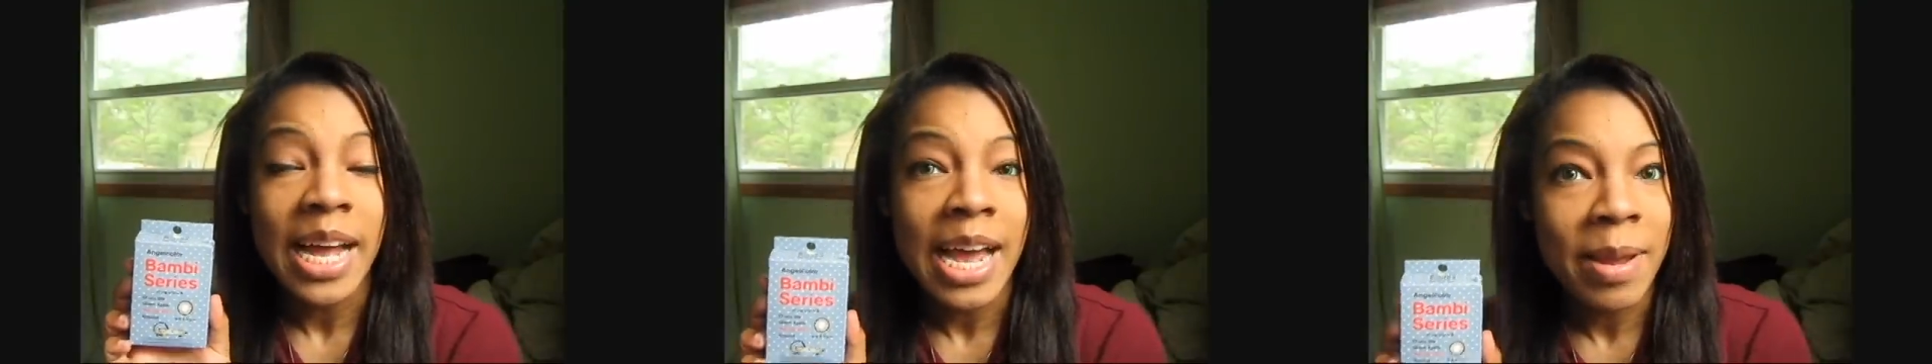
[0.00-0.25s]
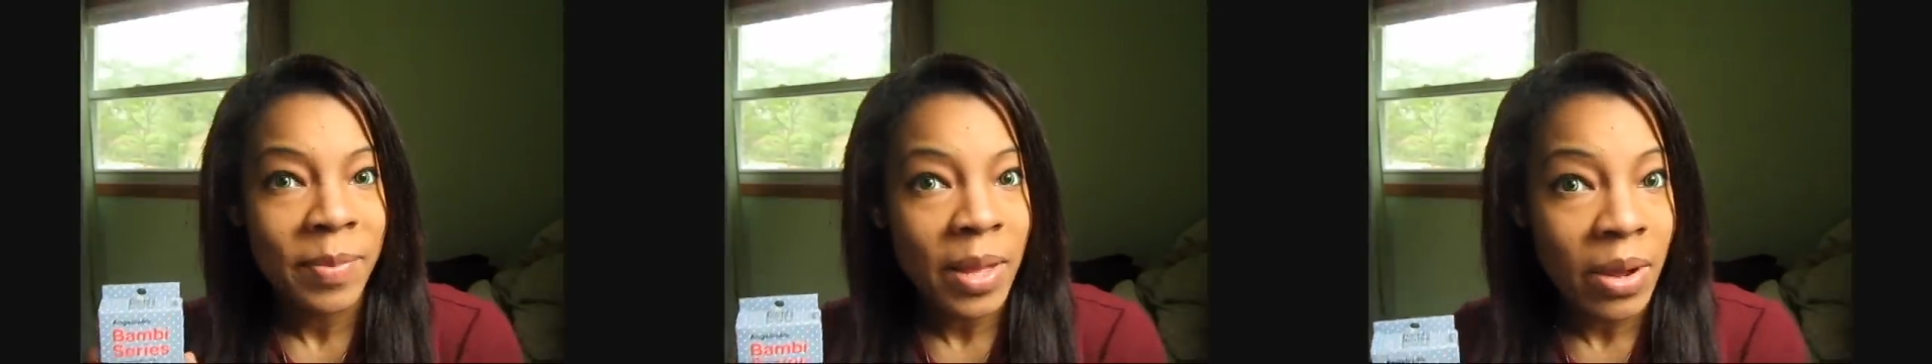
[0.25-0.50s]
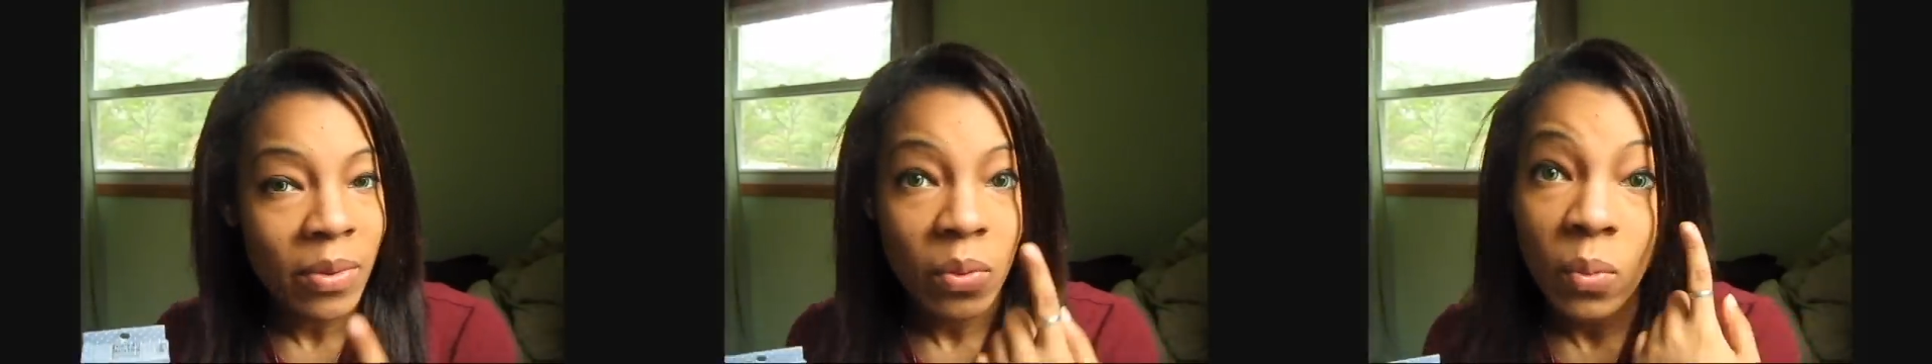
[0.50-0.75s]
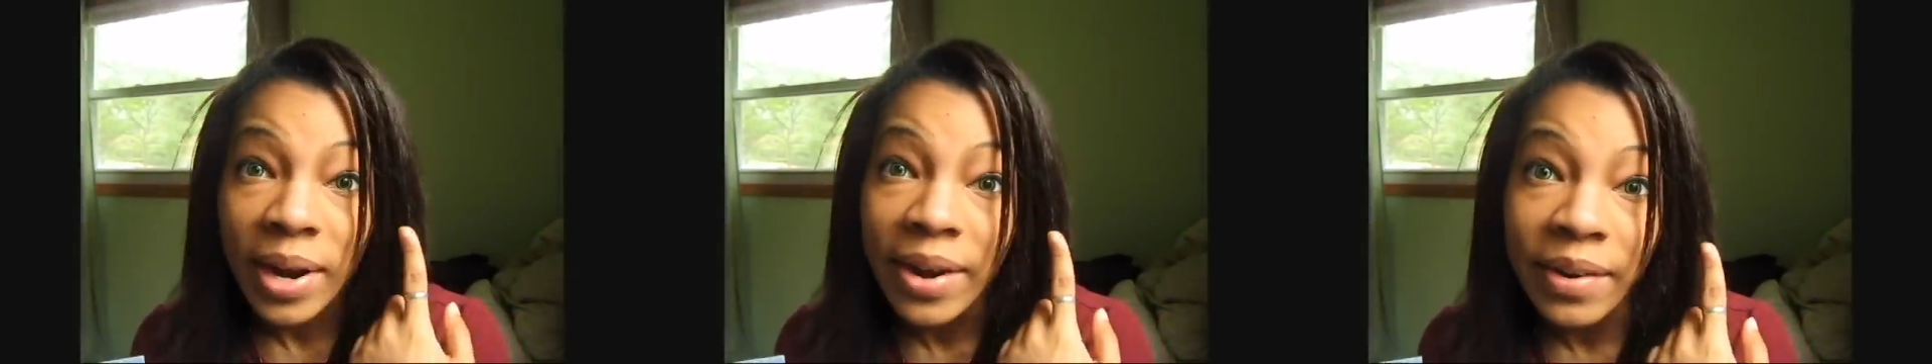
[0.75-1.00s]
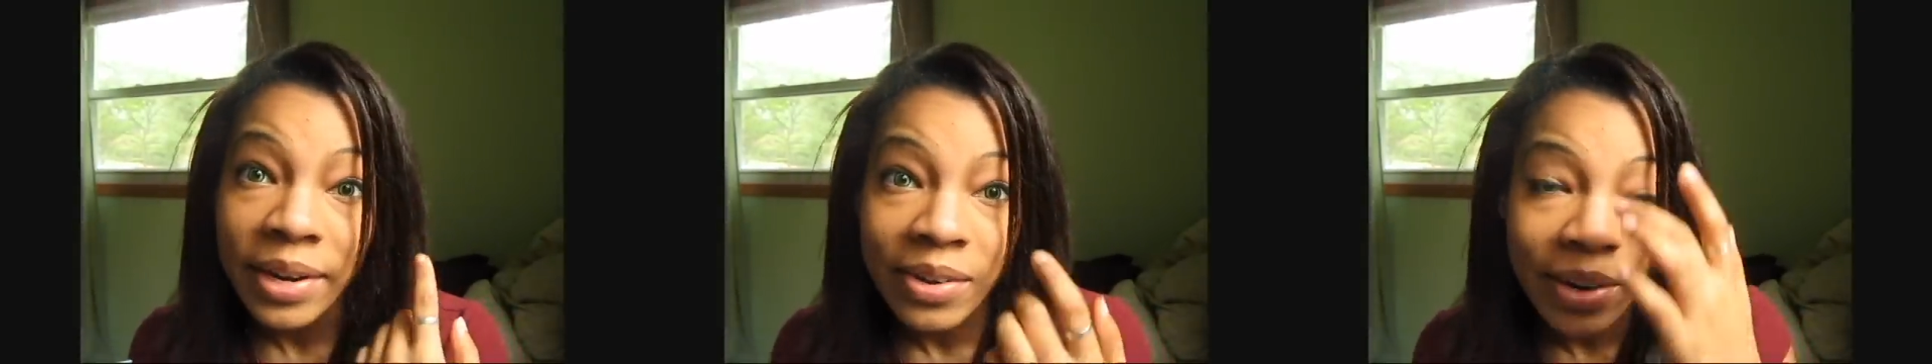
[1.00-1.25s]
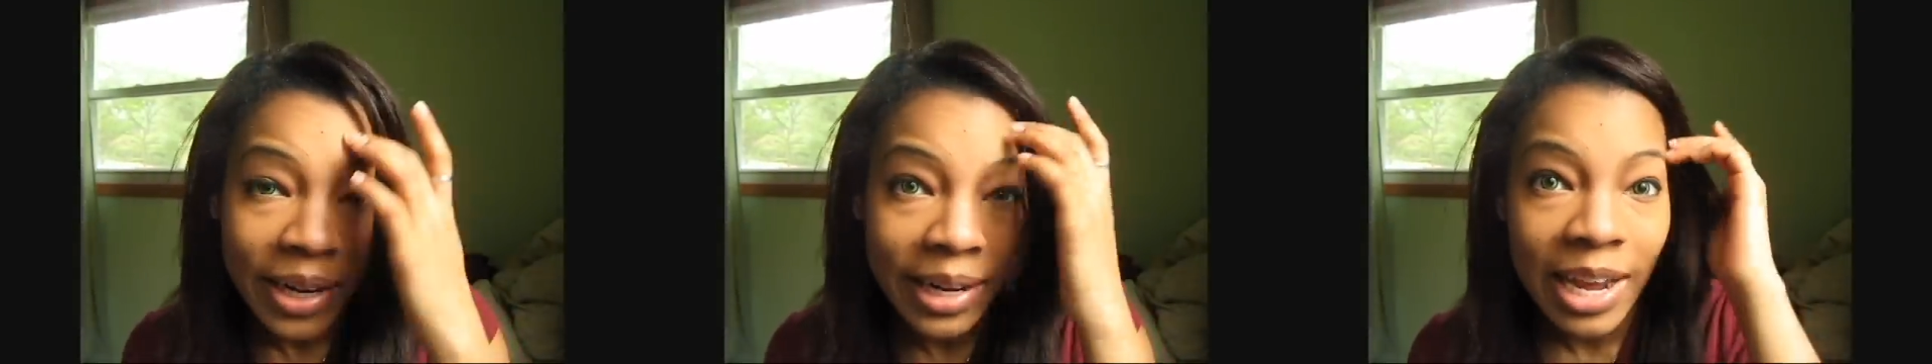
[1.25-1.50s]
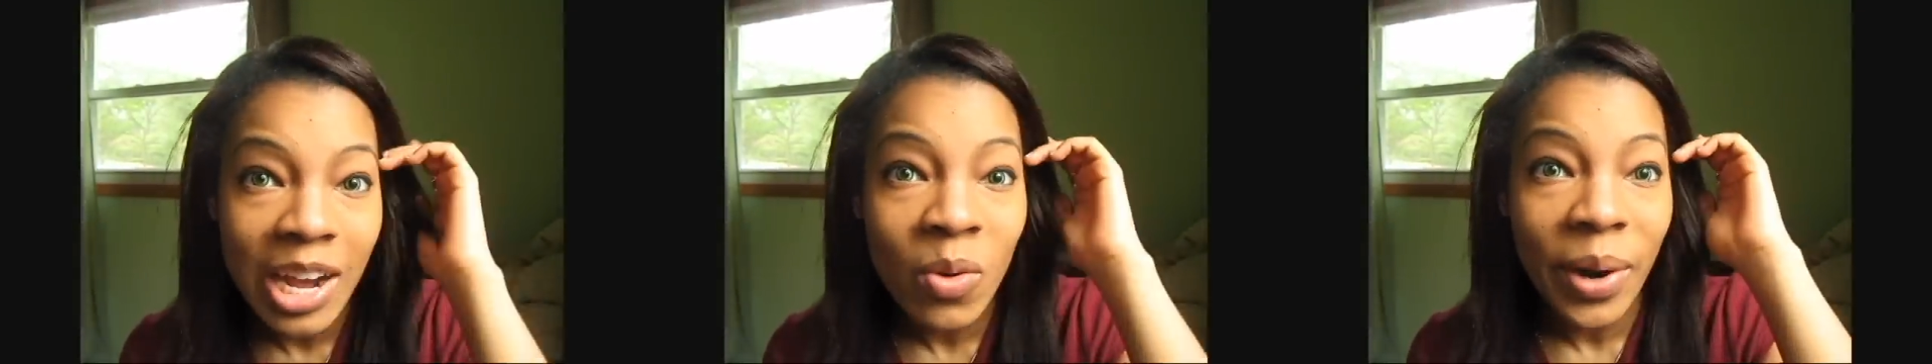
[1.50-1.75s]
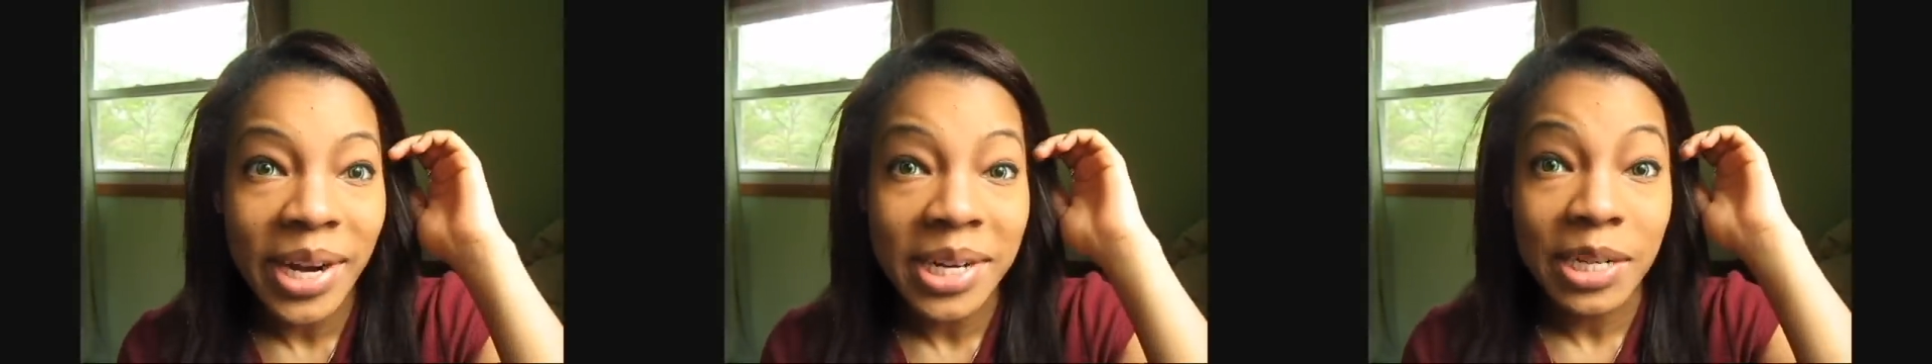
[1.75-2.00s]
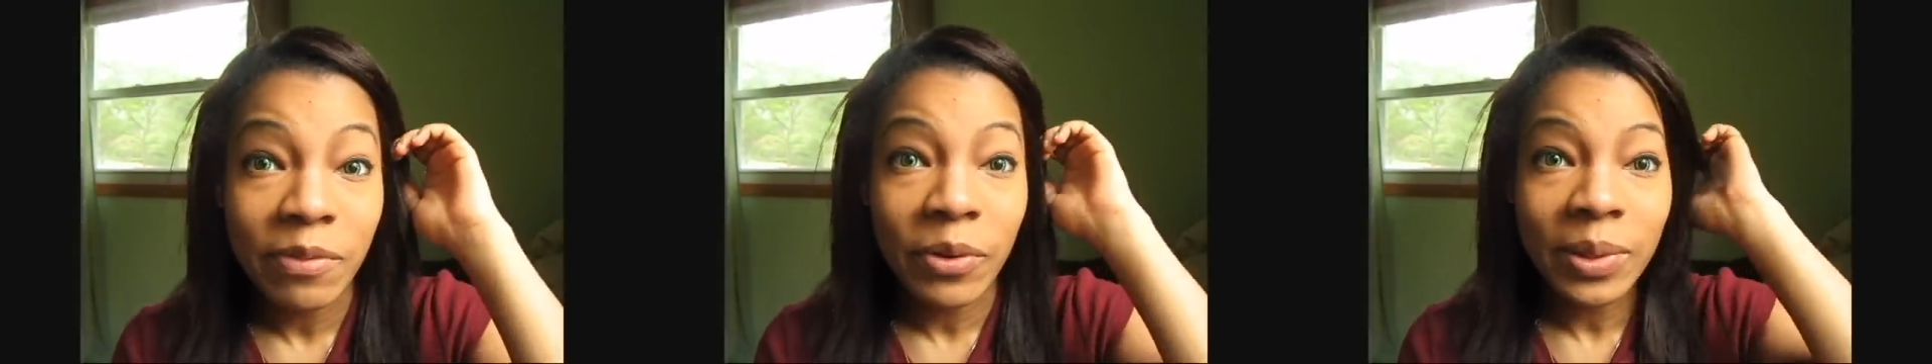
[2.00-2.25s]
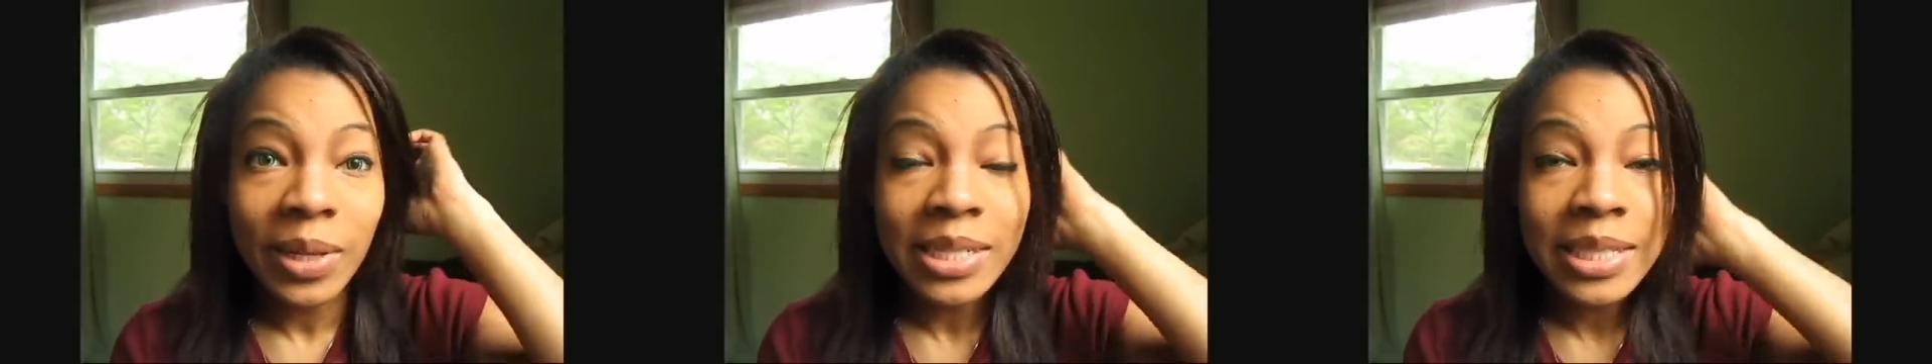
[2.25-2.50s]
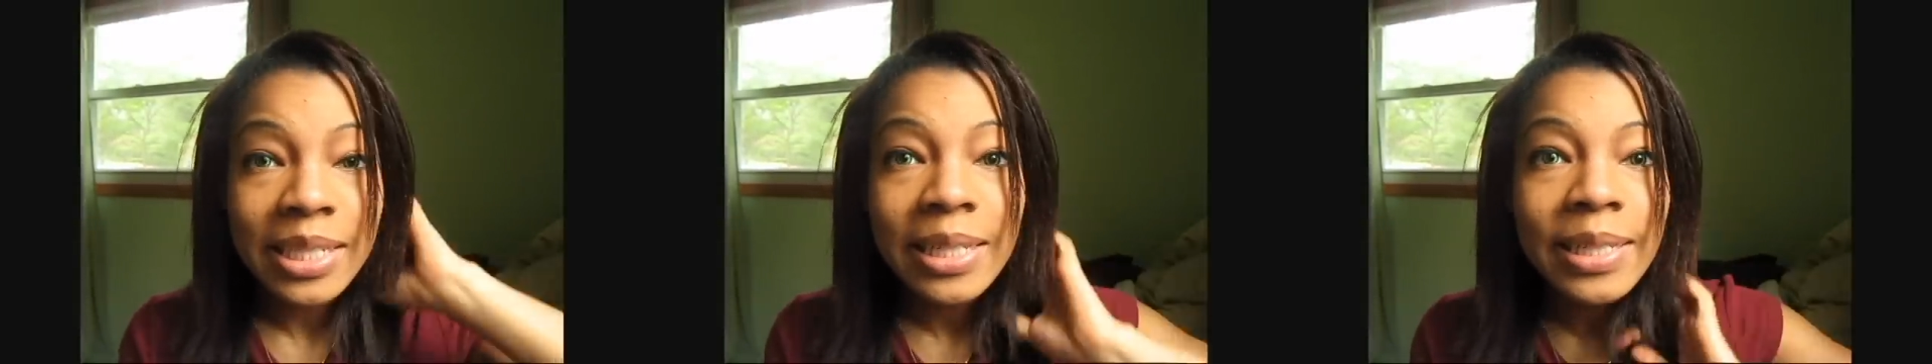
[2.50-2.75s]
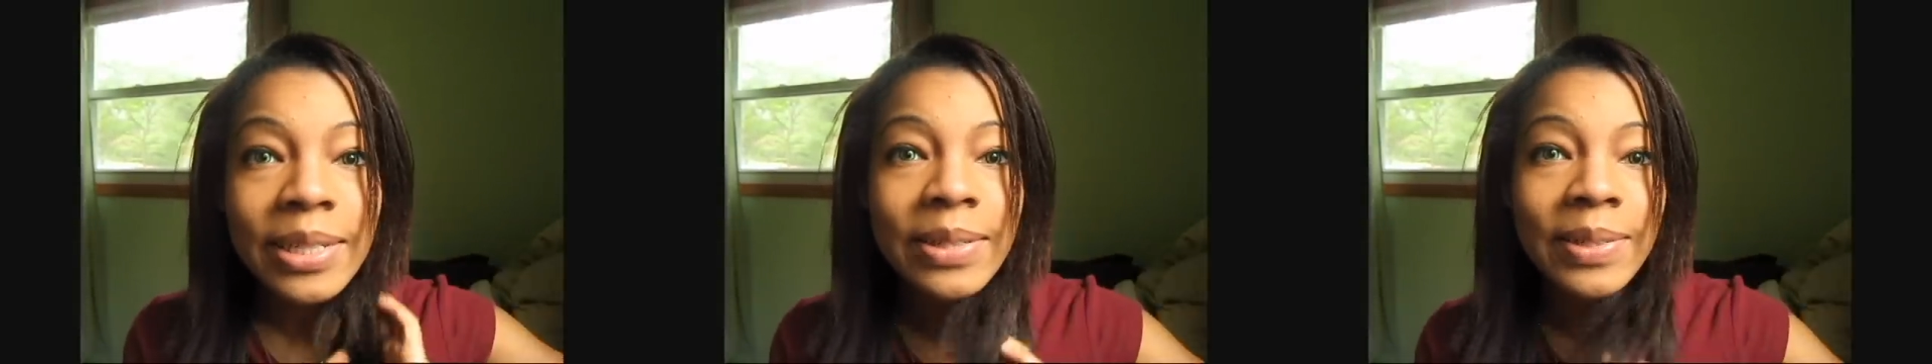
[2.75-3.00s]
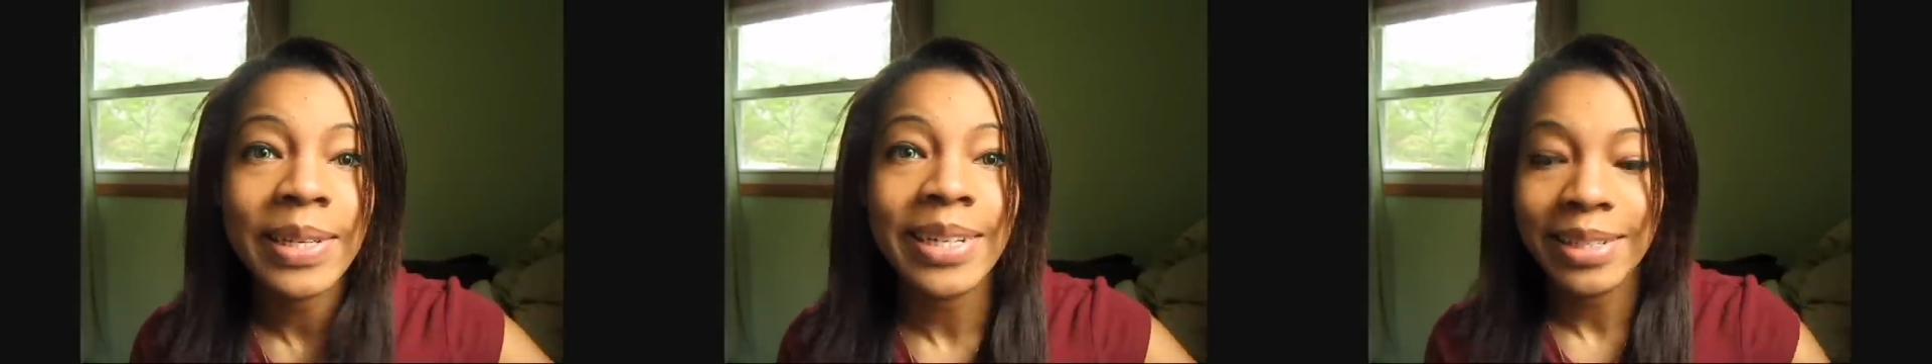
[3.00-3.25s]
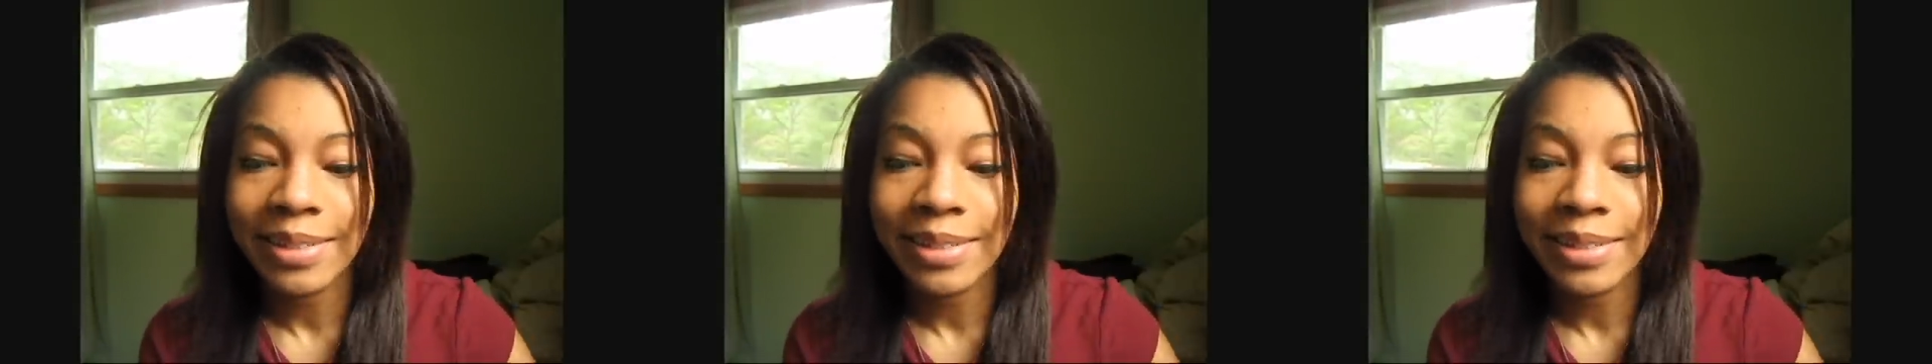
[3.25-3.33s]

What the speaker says: I am not wearing it right now, I'm wearing a different lens clearly,